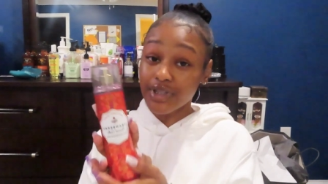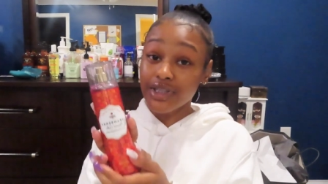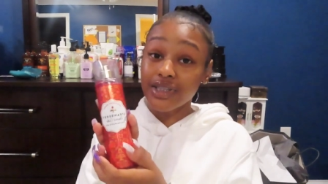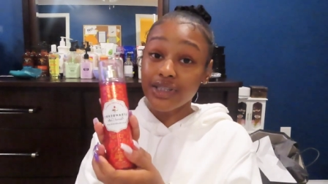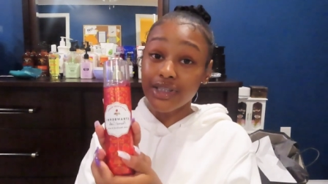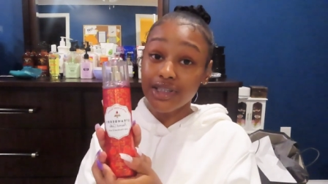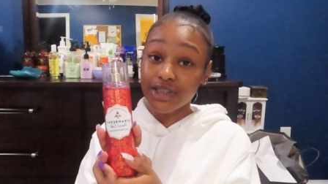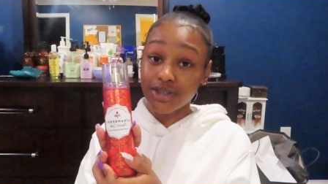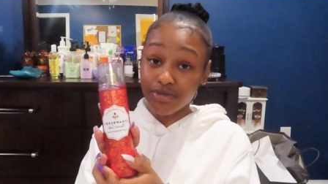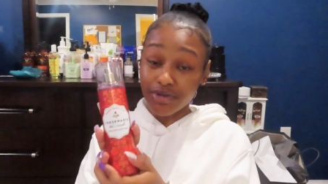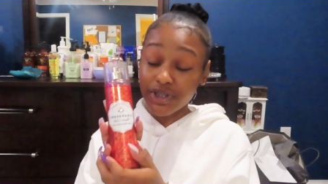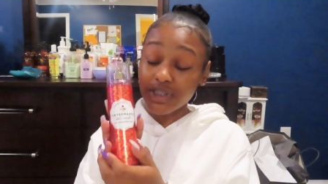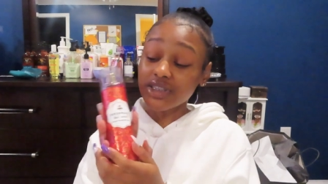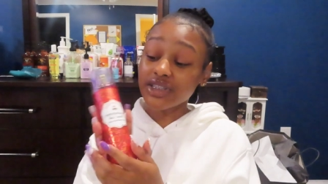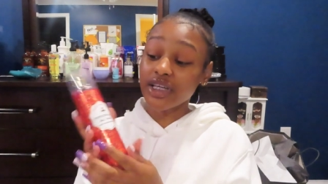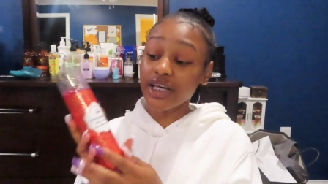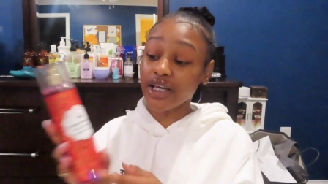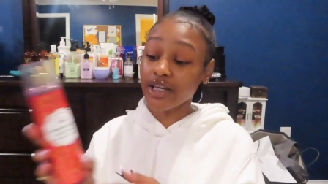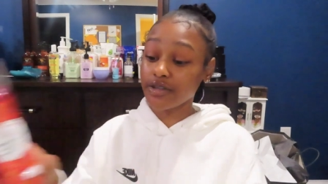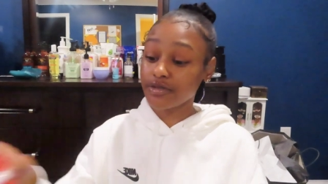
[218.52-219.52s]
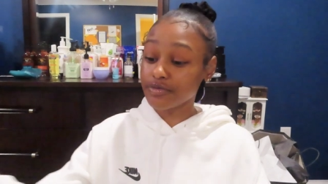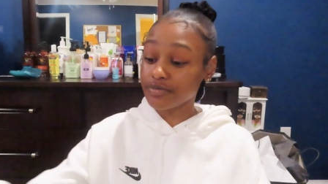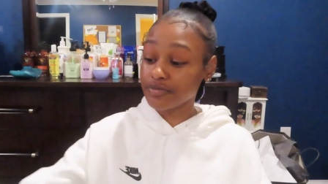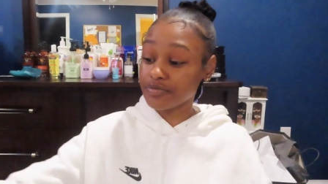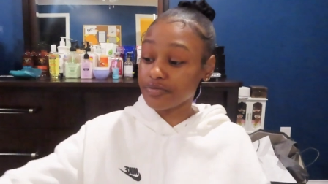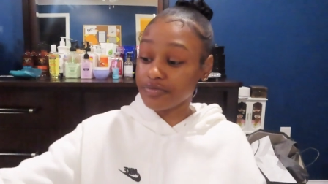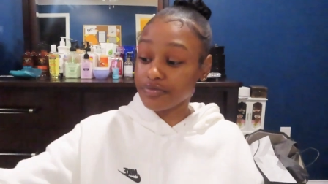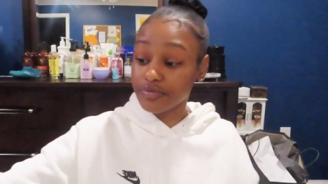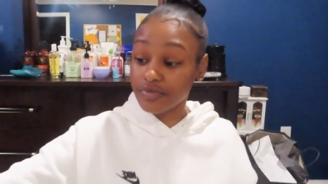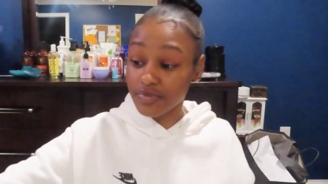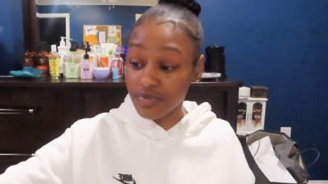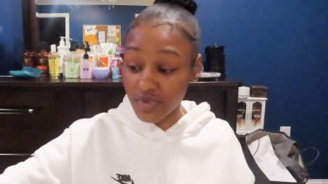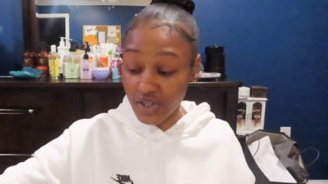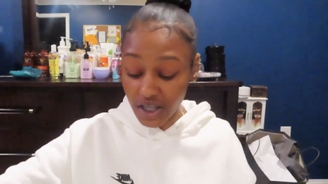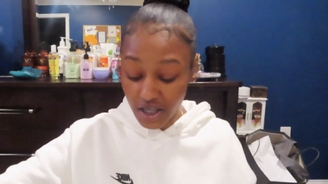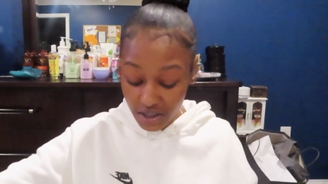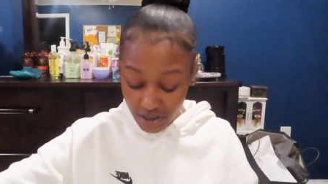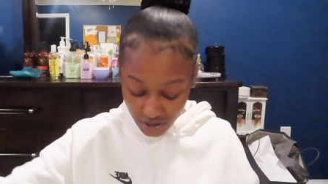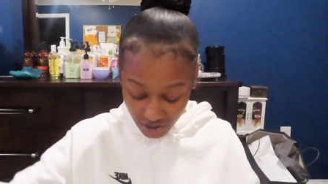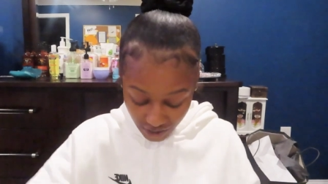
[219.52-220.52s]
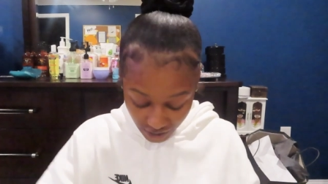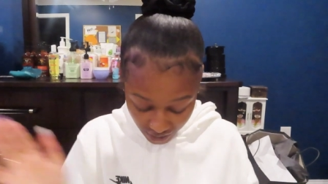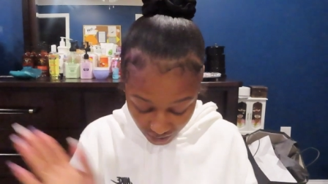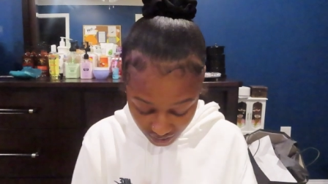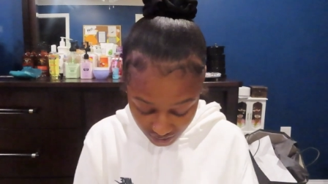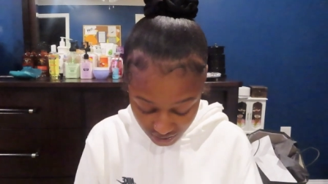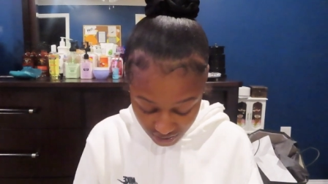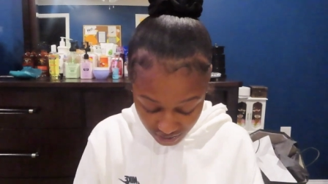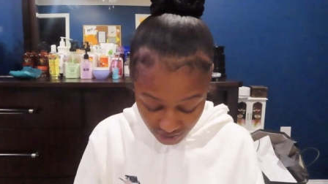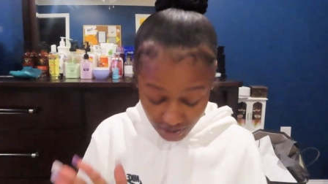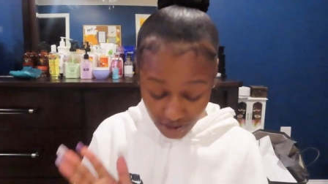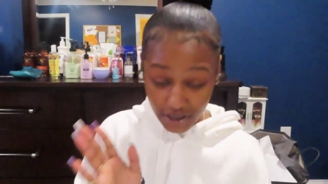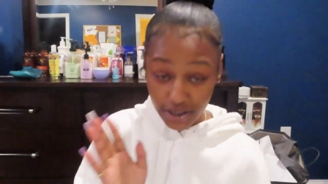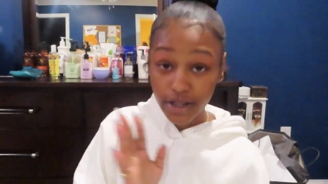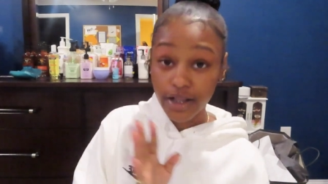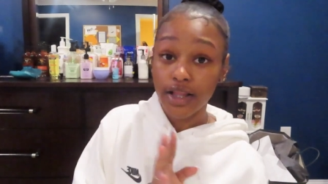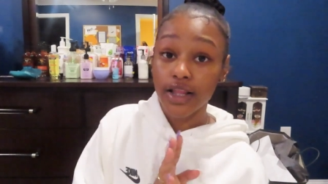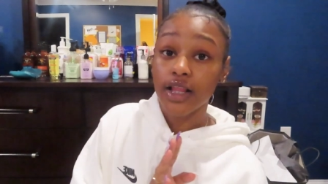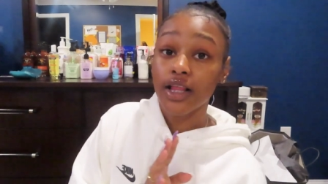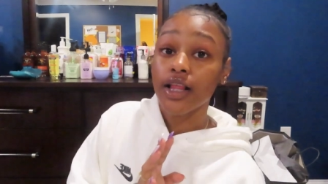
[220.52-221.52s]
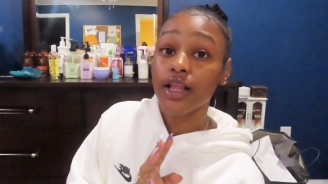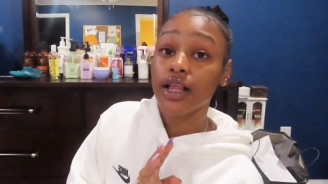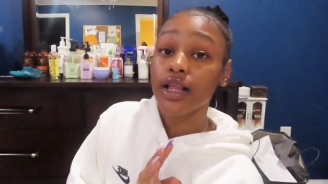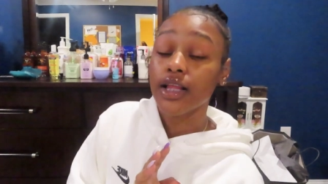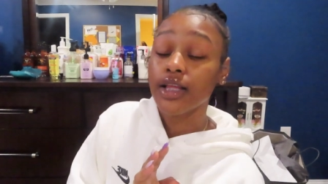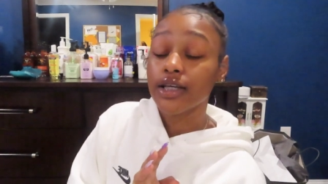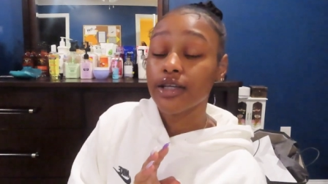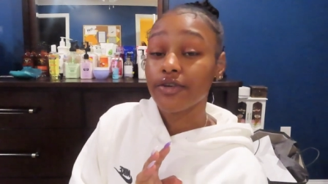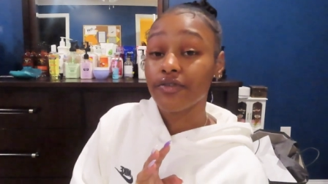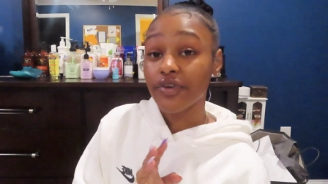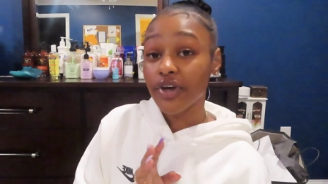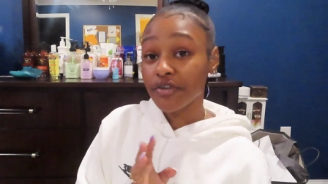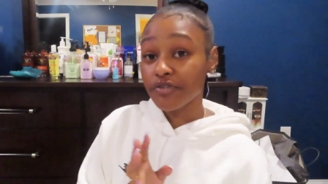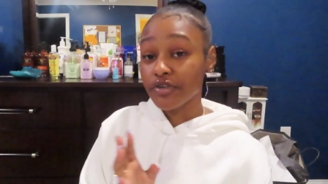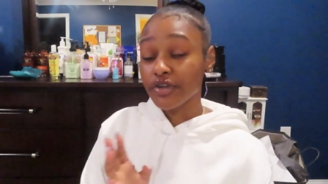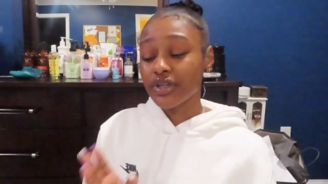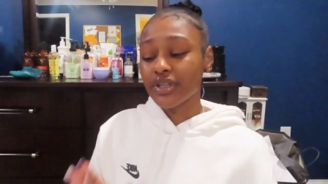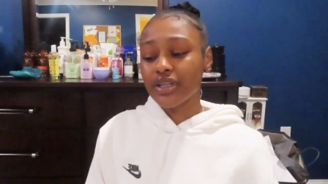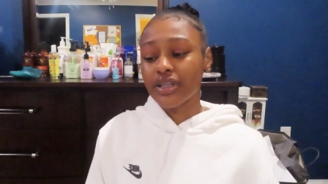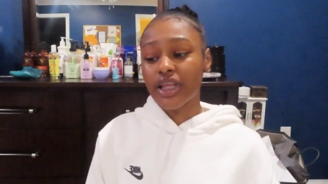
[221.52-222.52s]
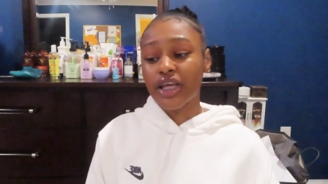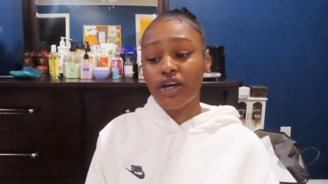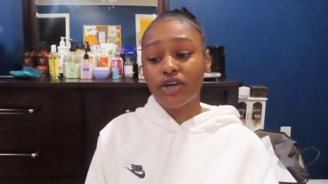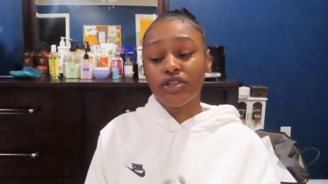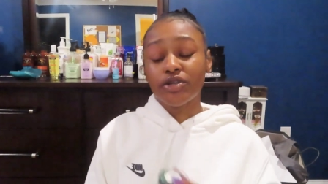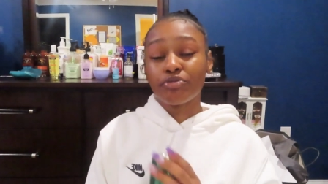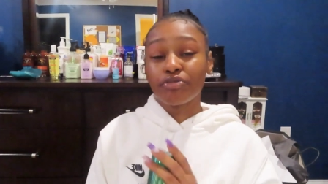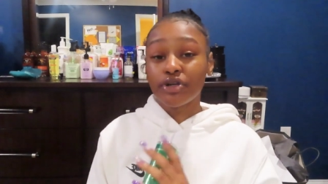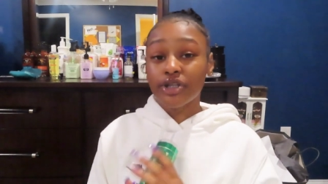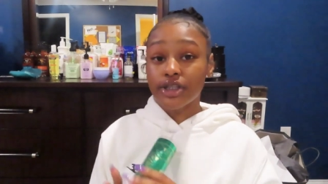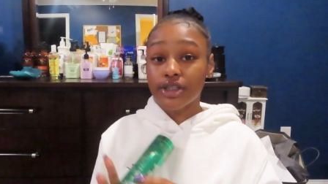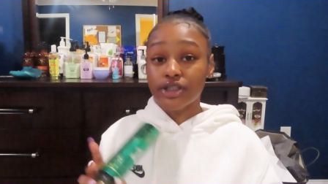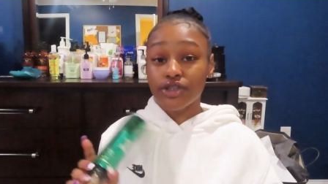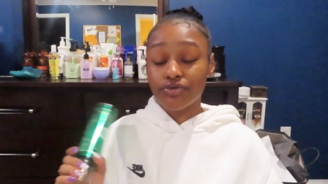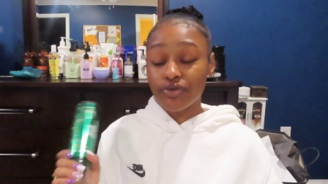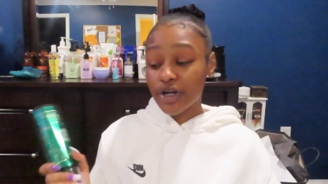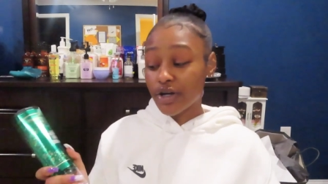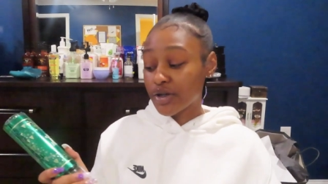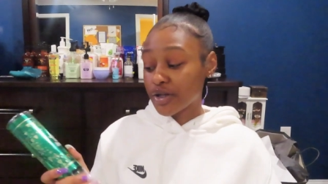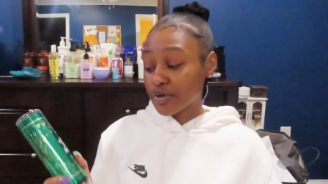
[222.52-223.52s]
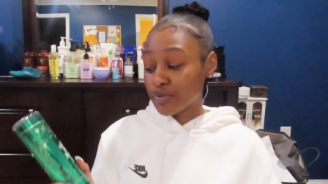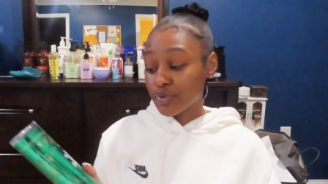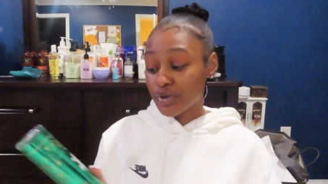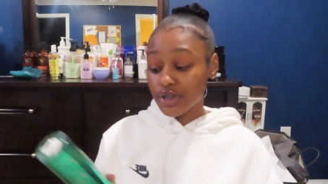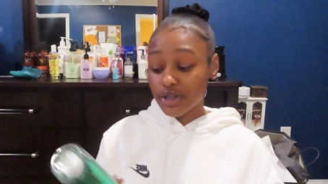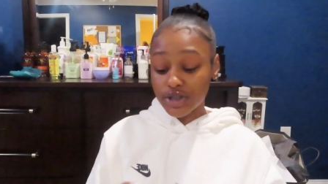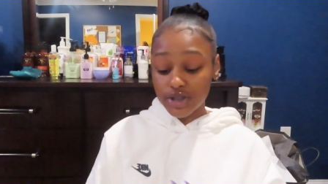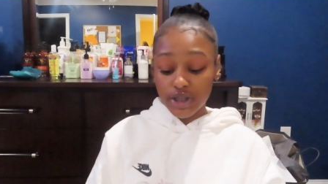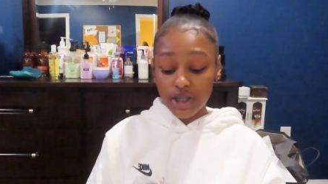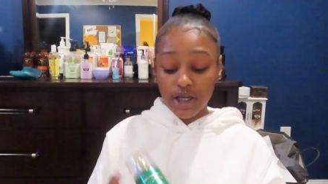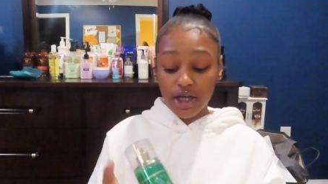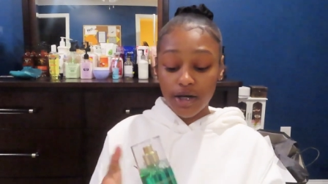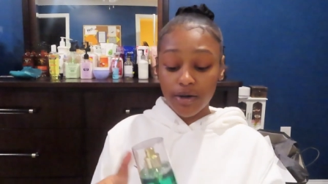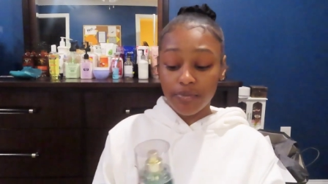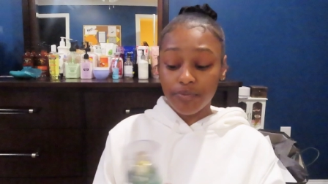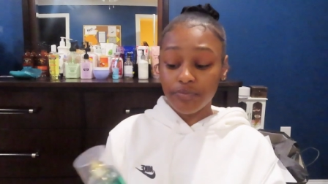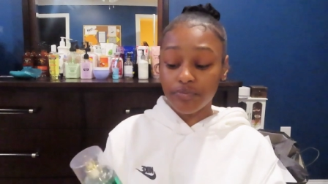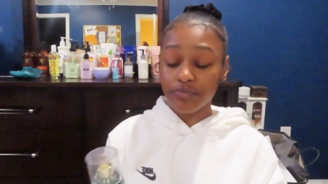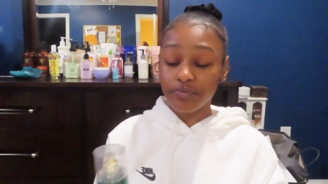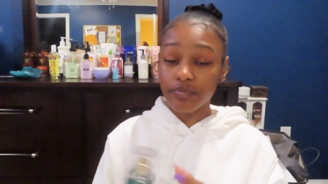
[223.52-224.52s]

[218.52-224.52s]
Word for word: this where it's at. Okay, then next, favorite. They only bring this around in wintertime.